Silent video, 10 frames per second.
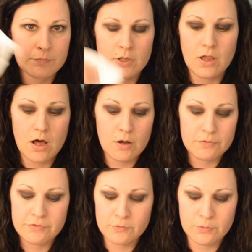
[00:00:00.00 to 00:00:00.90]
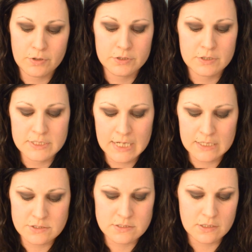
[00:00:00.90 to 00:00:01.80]
cloth, or you can
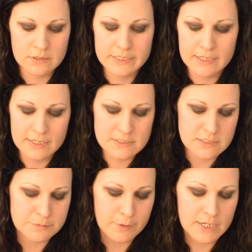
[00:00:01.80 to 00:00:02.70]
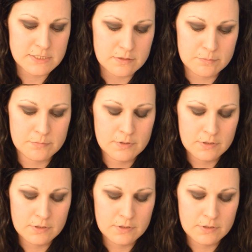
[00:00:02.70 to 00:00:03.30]
take just a Kleenex and spray some